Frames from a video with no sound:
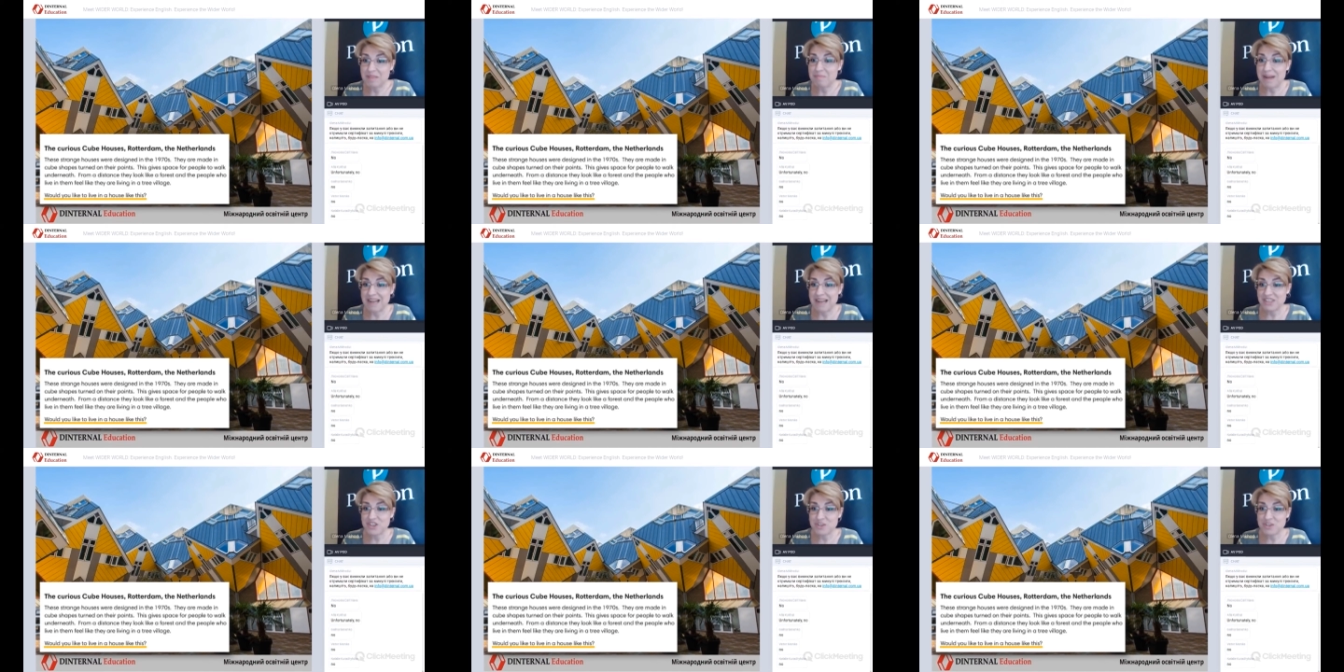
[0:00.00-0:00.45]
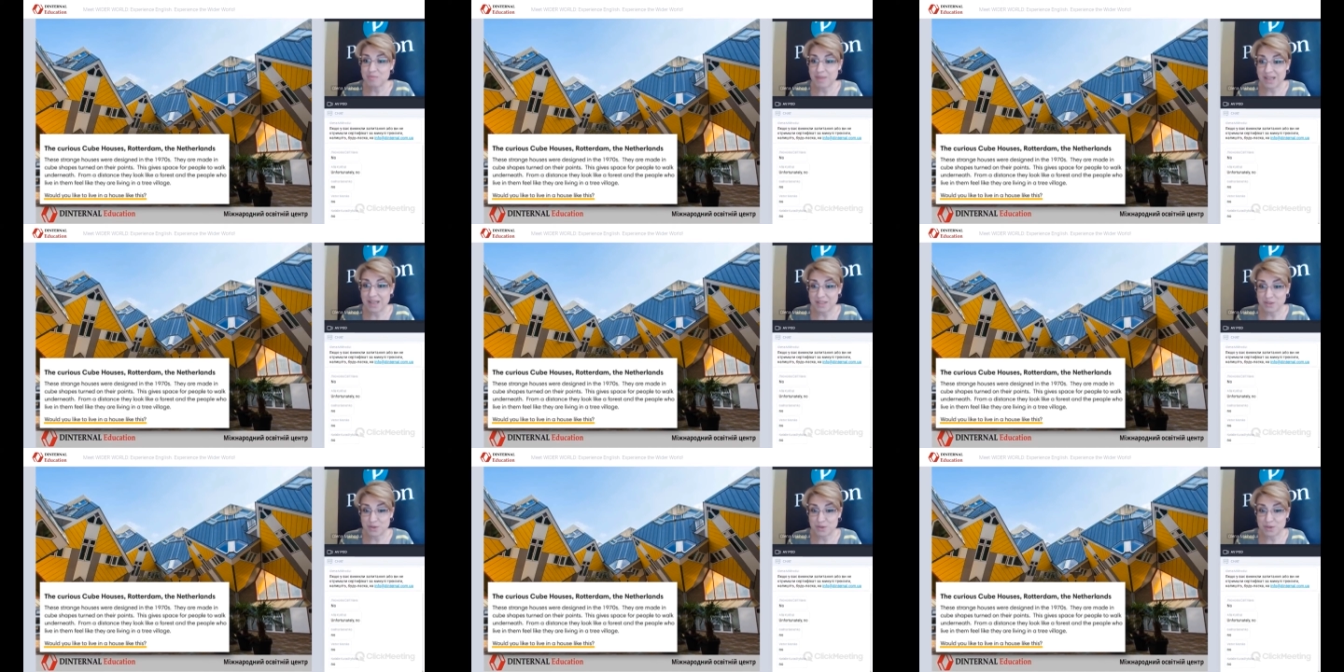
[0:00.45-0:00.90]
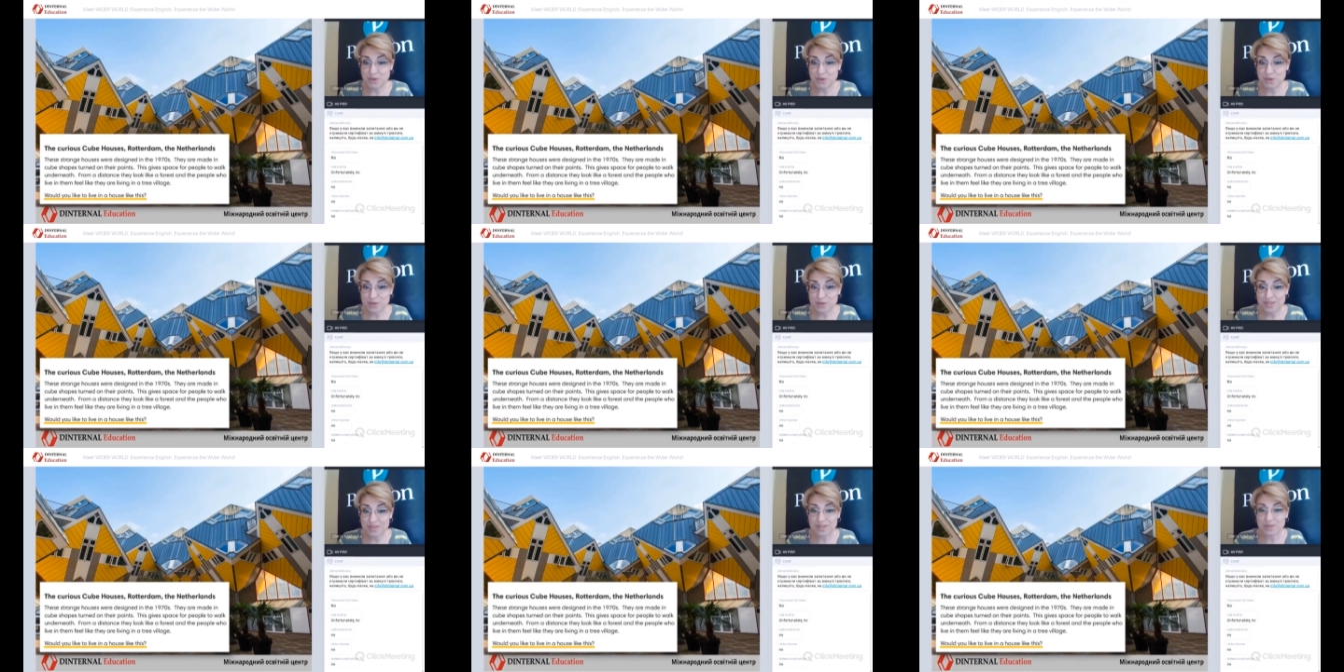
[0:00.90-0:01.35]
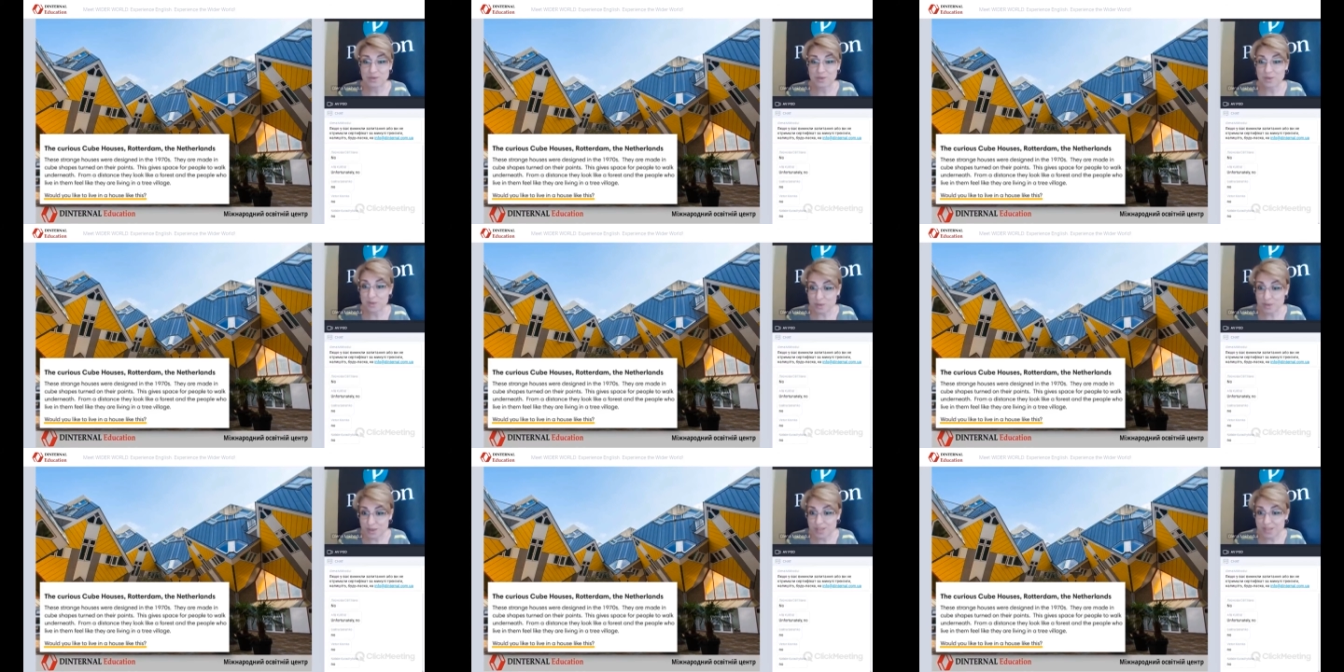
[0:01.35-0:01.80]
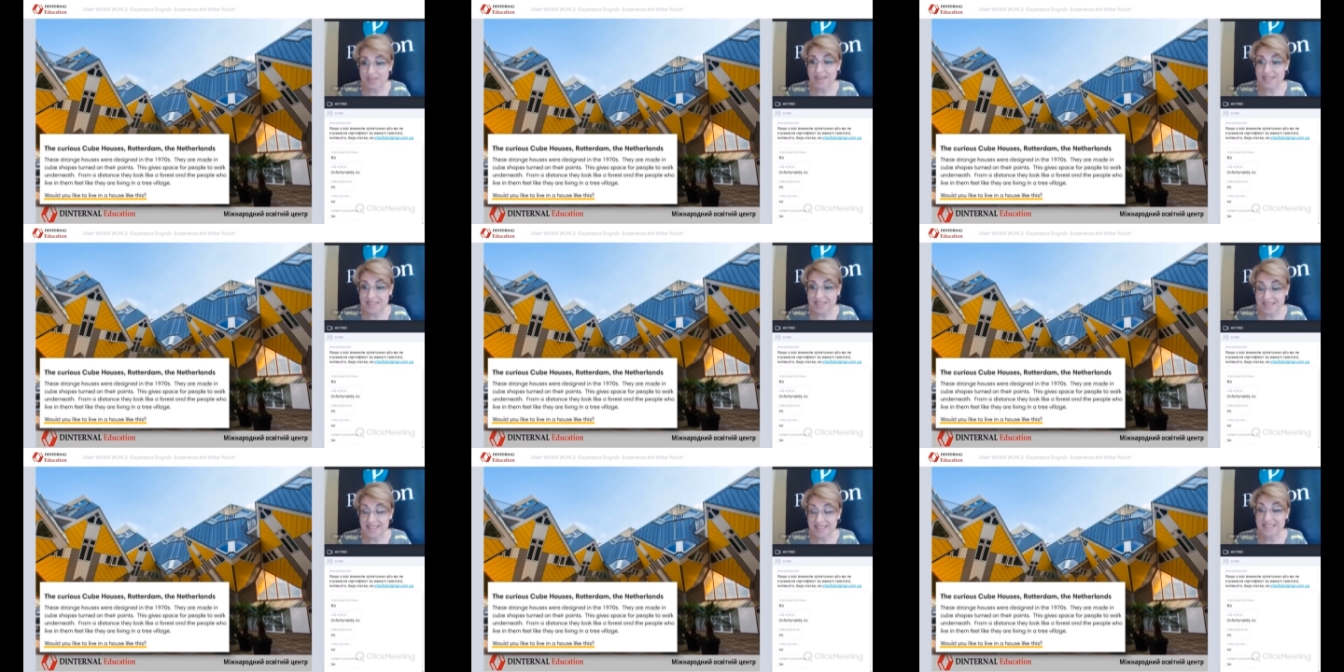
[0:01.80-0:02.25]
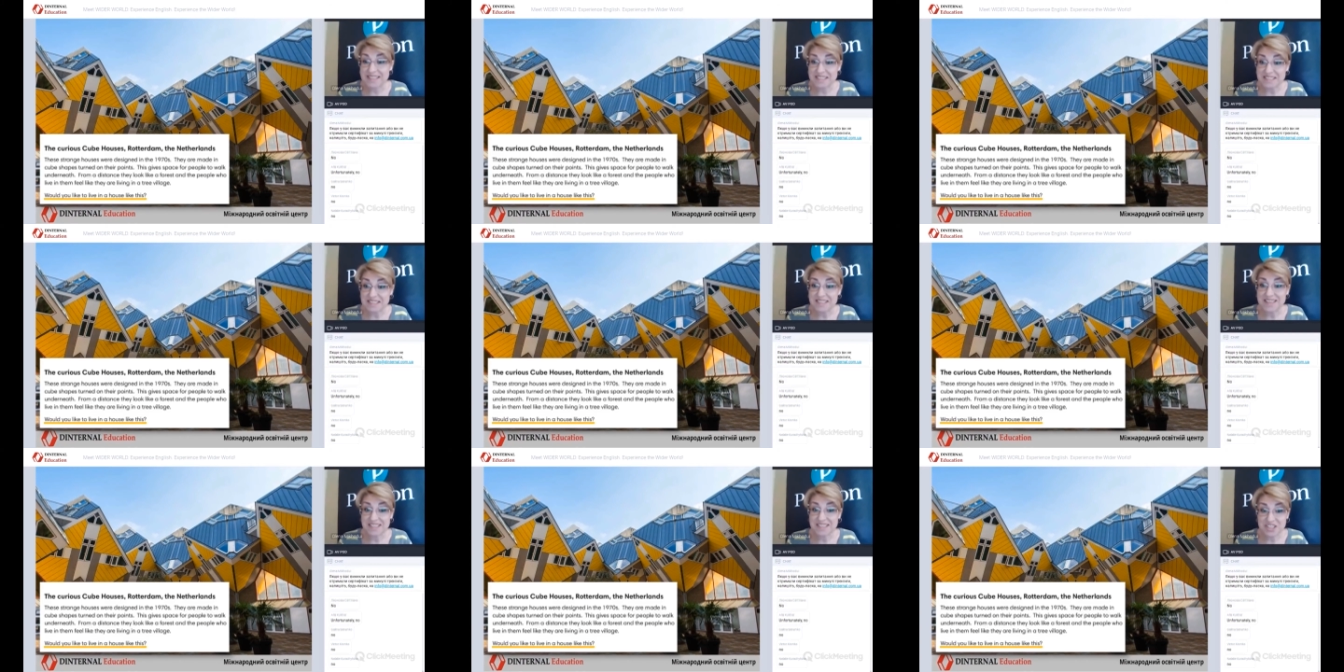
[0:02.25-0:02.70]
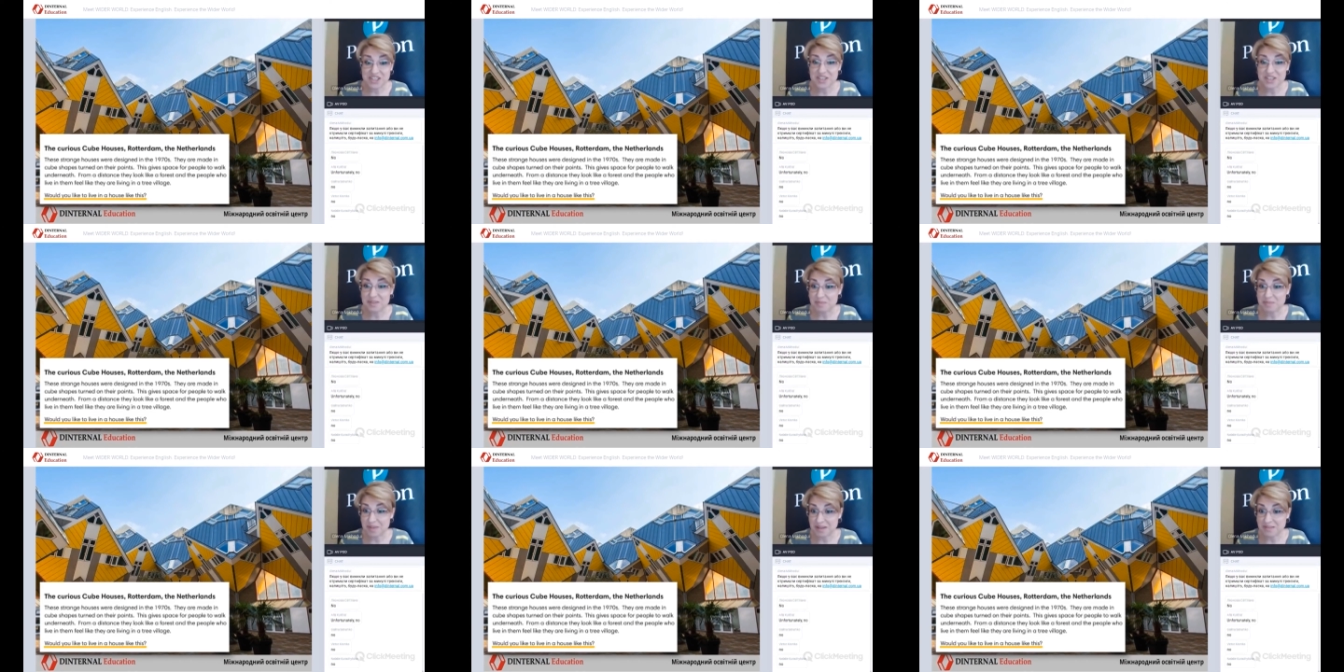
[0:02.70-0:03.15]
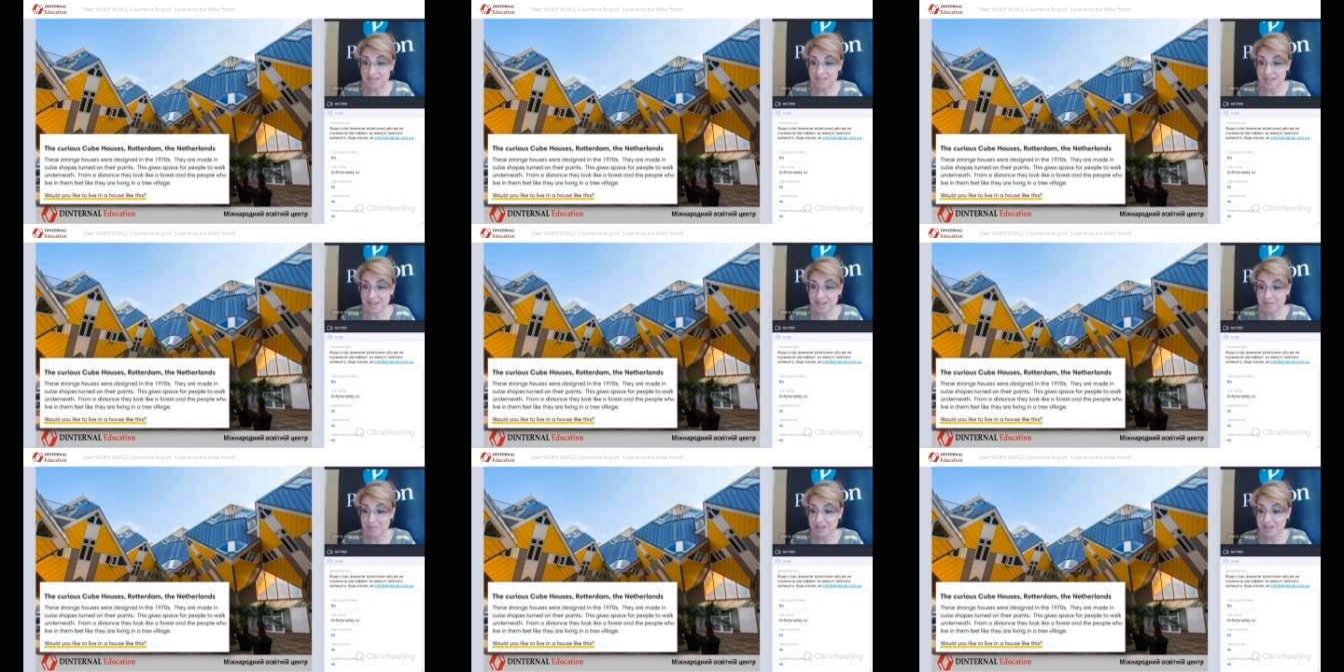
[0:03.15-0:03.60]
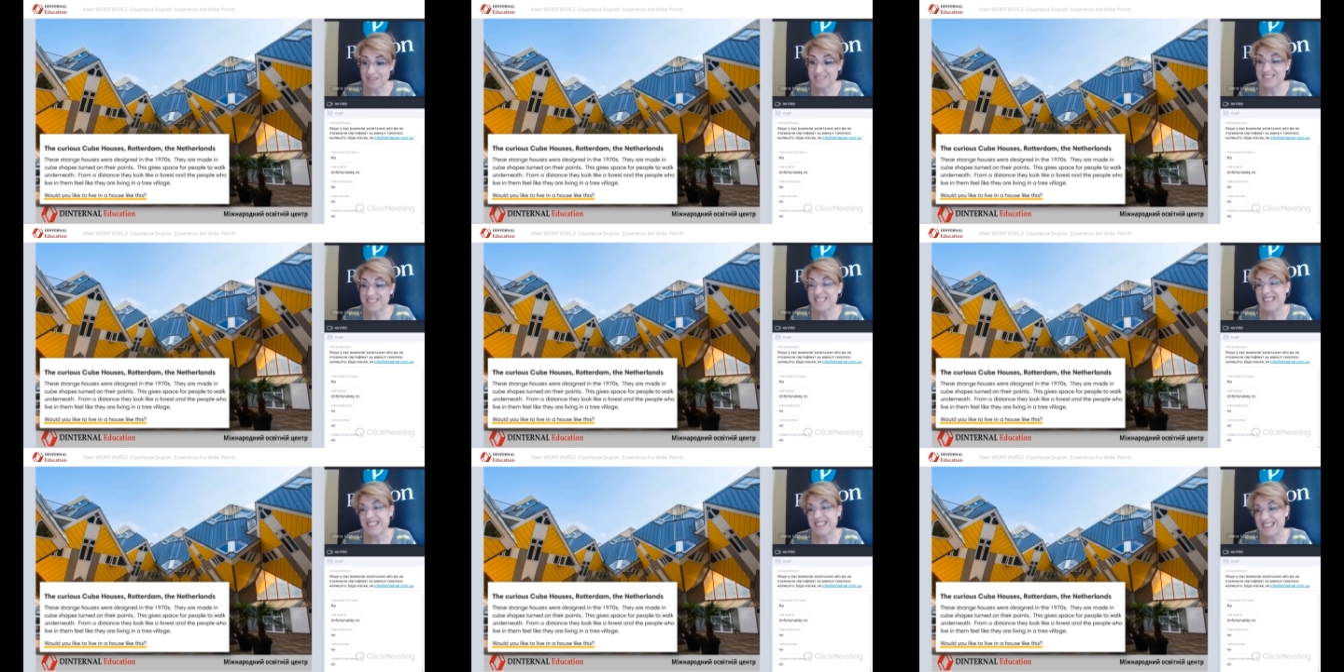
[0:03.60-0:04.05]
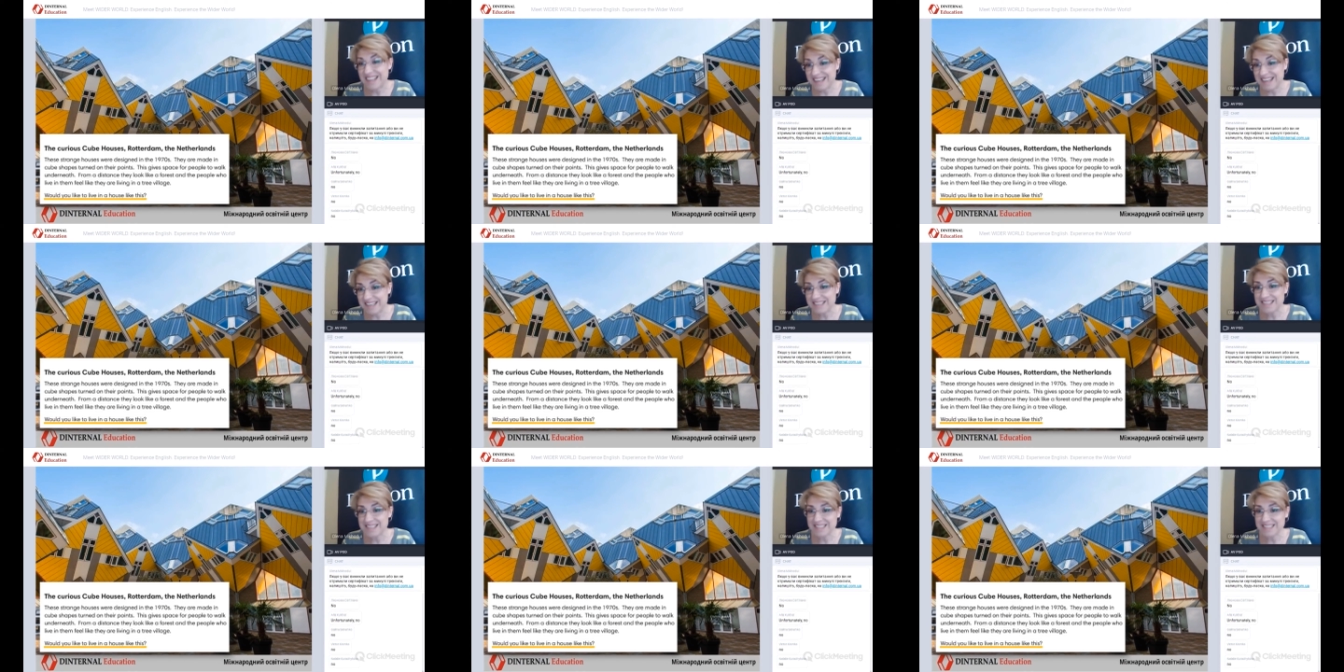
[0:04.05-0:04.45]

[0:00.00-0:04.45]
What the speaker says: imagine my students, starting a discussion about that because they like